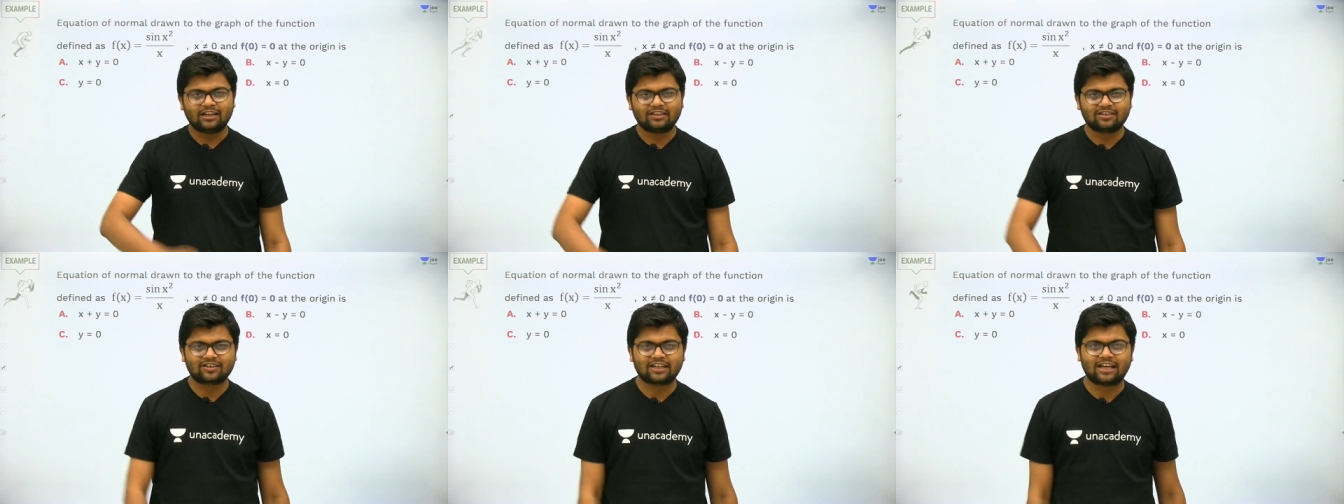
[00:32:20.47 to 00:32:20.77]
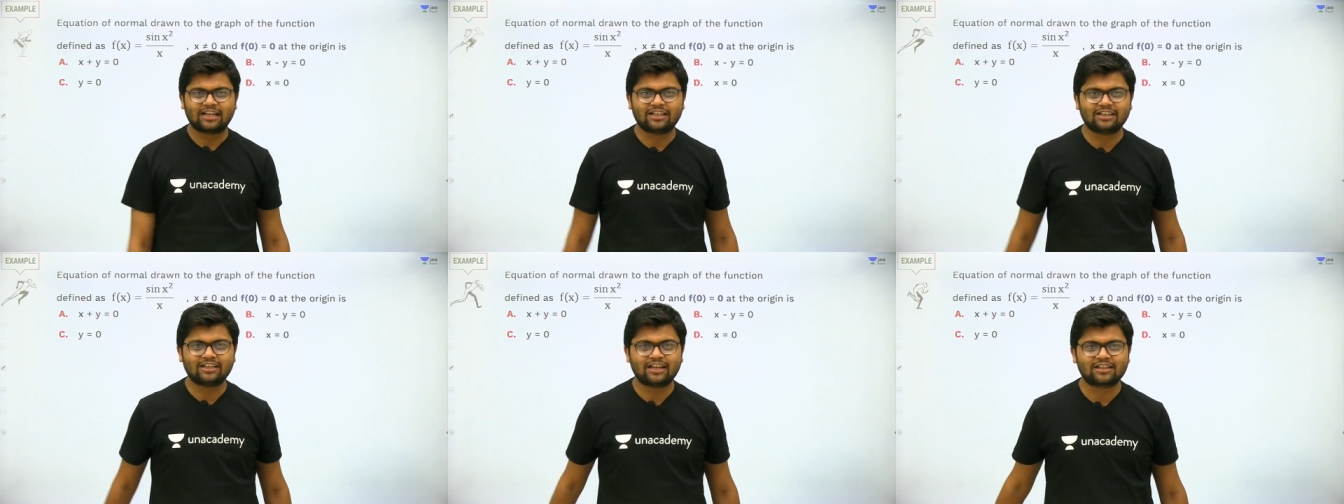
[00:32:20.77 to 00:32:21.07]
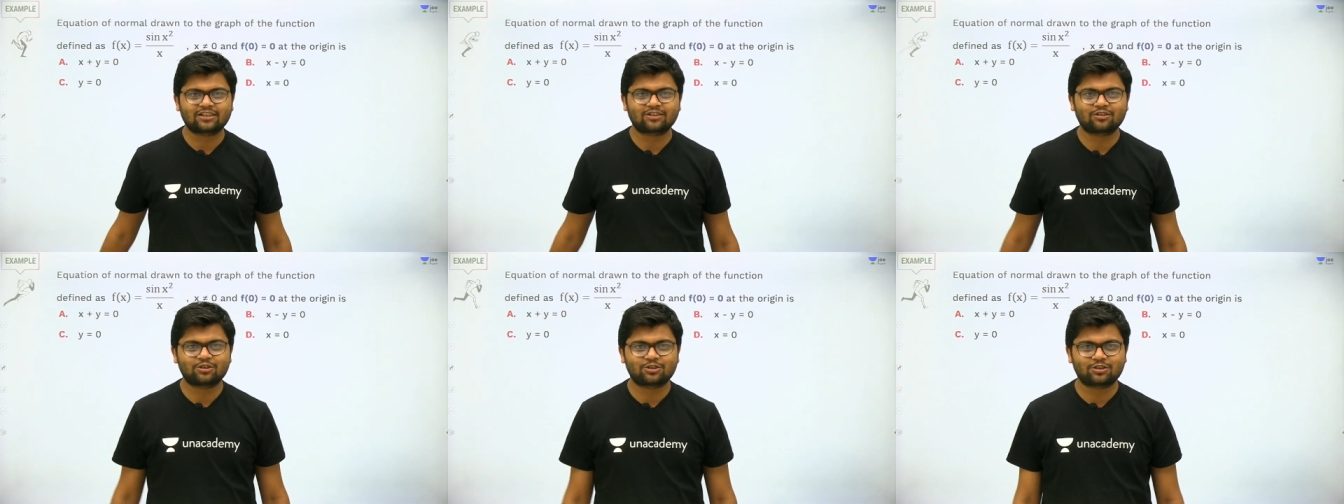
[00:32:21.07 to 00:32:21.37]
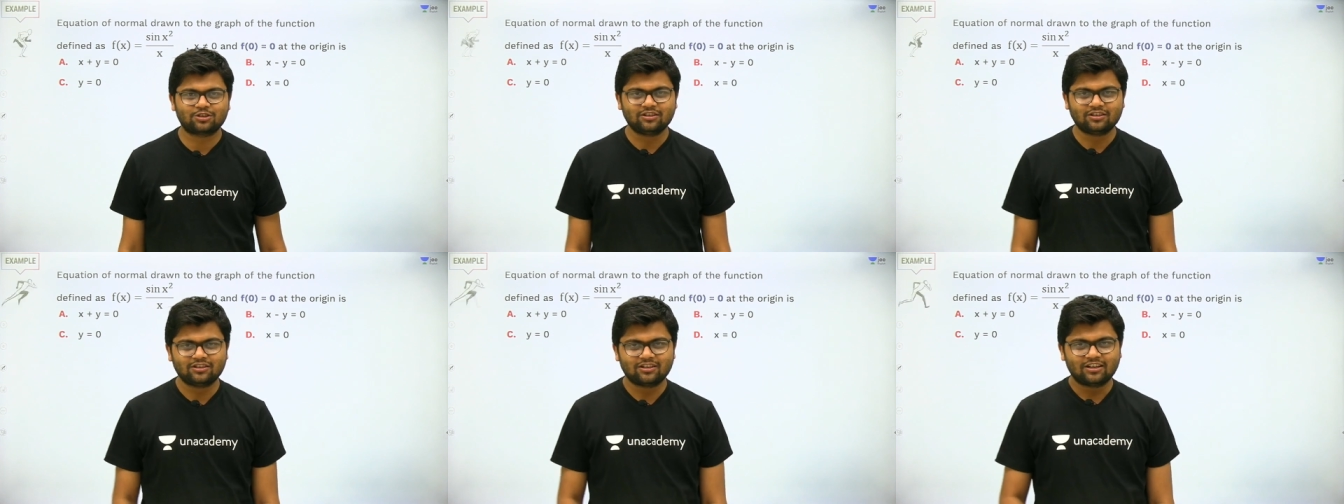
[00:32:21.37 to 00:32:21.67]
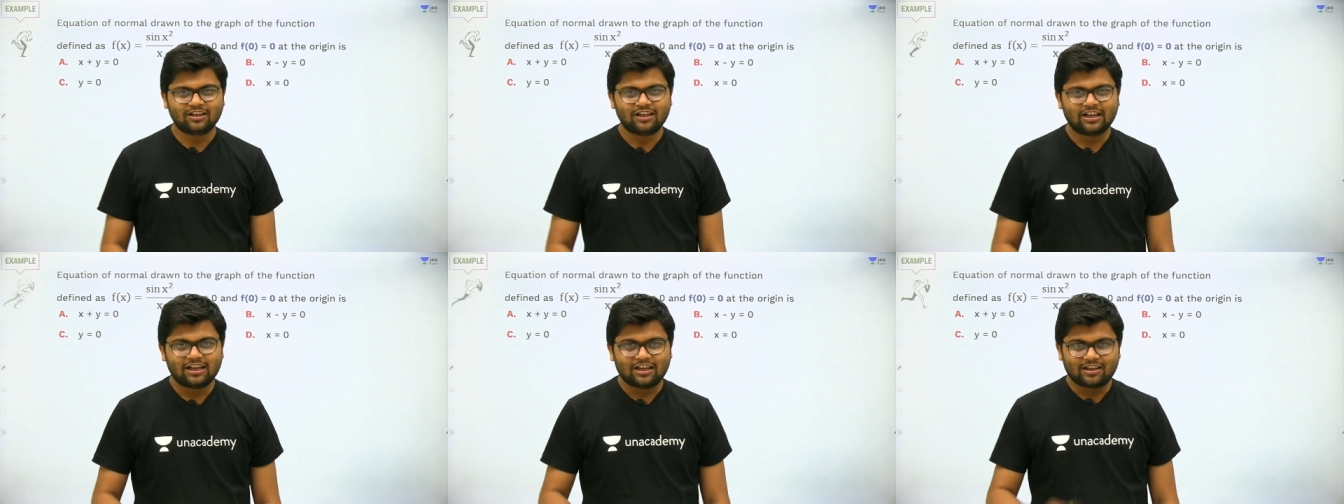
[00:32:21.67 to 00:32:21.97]
Let's try the next question.
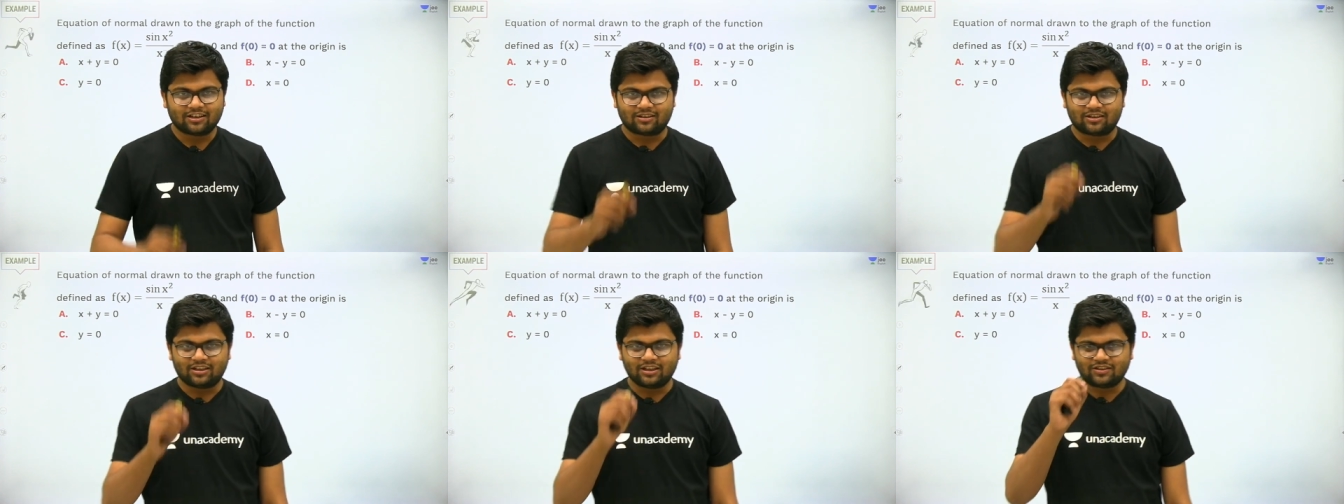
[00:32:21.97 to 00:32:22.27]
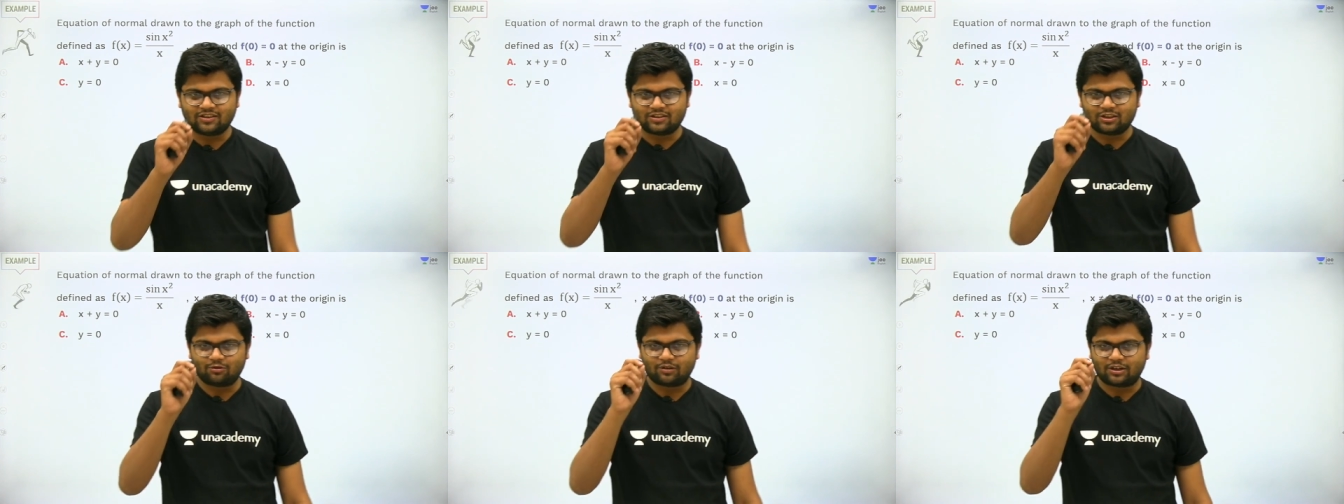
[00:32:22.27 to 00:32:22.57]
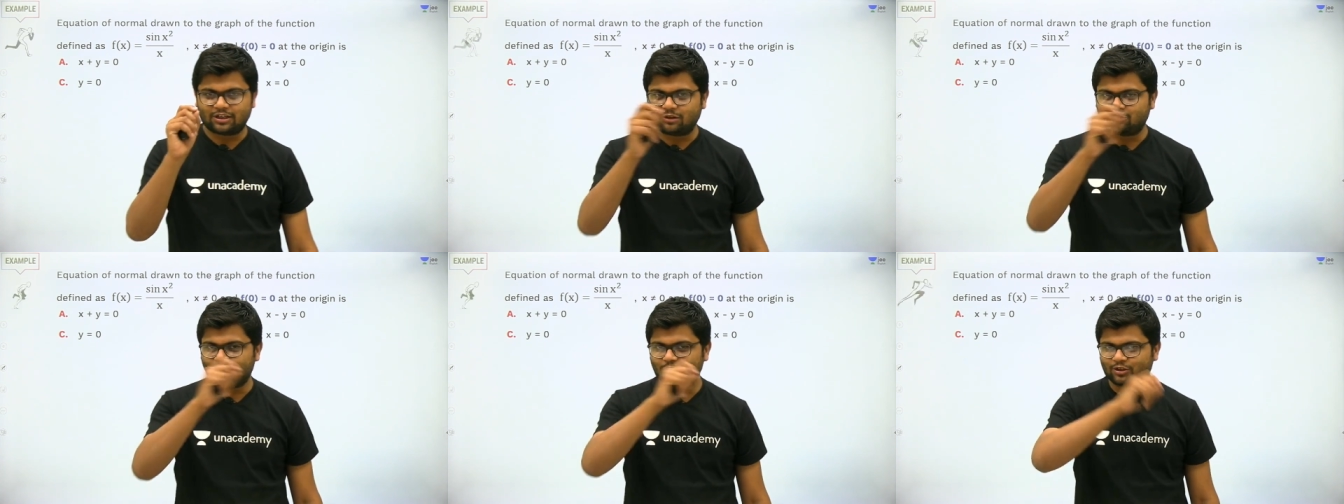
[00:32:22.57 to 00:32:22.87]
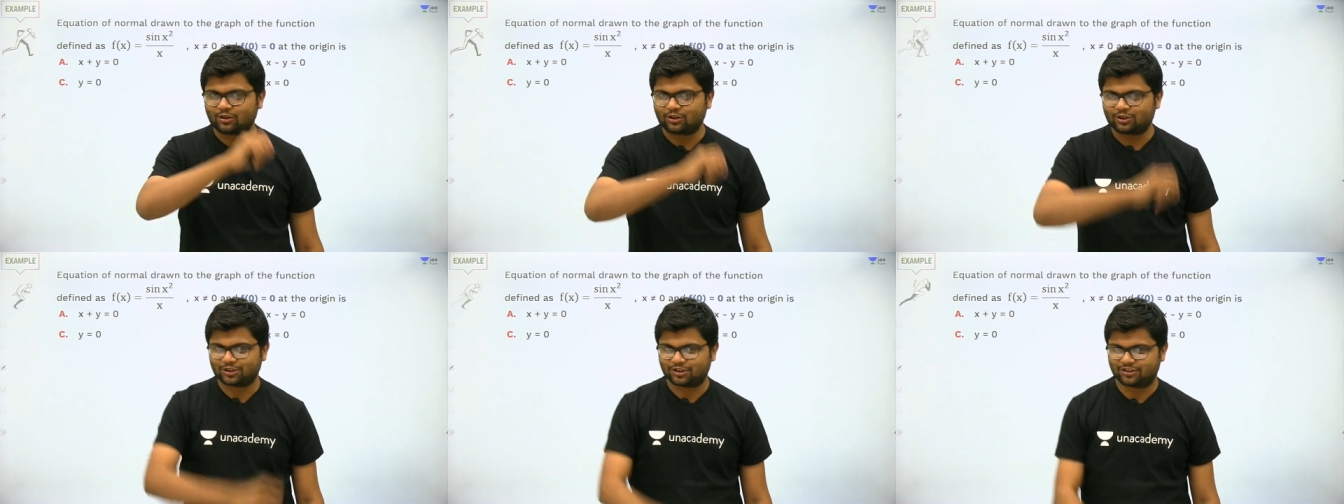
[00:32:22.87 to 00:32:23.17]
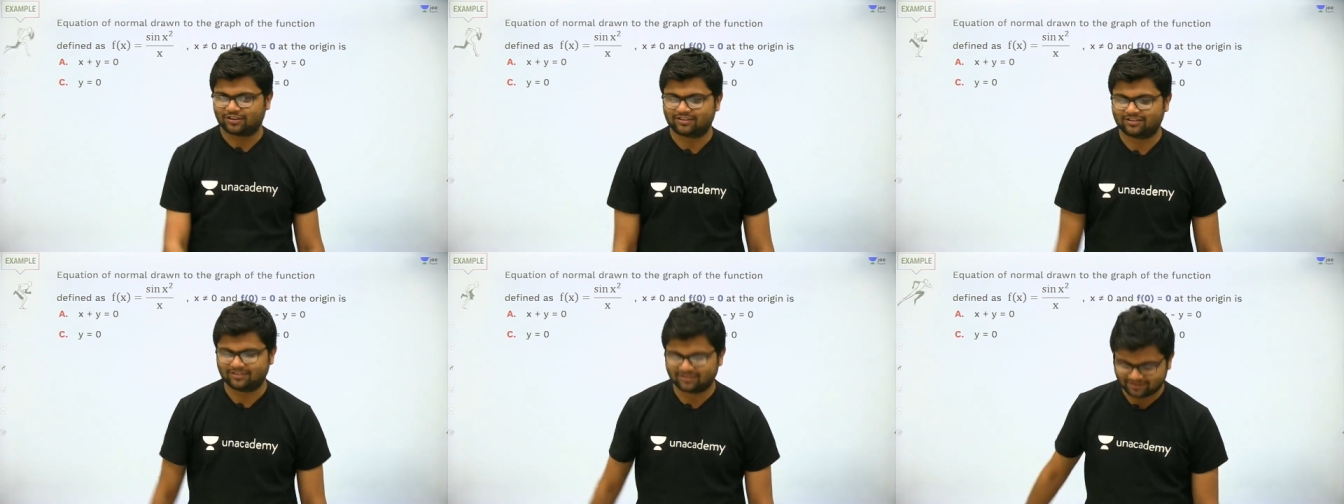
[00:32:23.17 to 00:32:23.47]
This is a wonderful
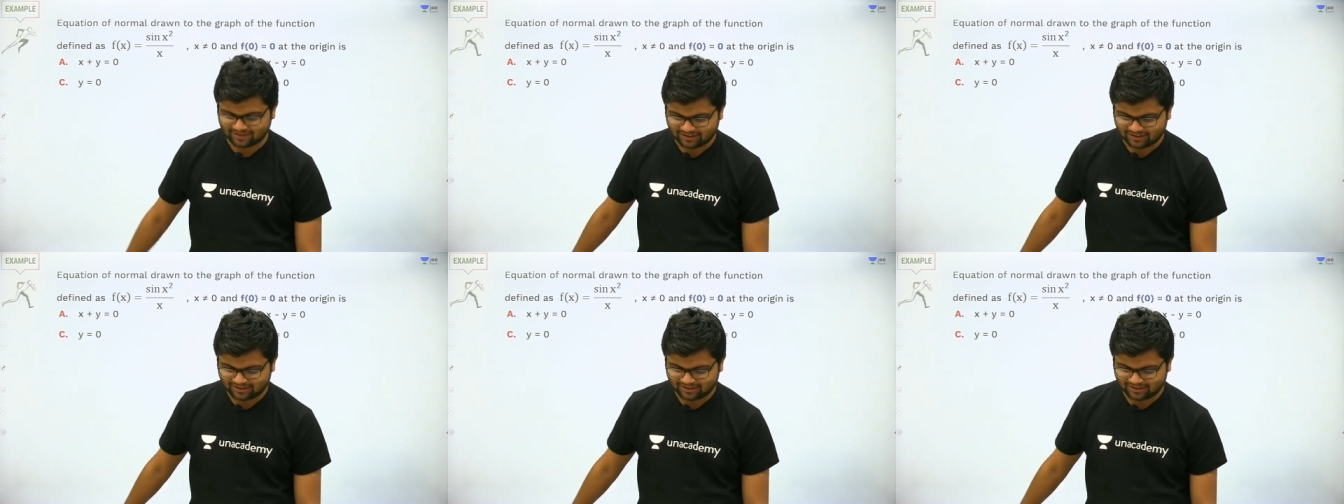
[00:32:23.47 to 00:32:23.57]
question,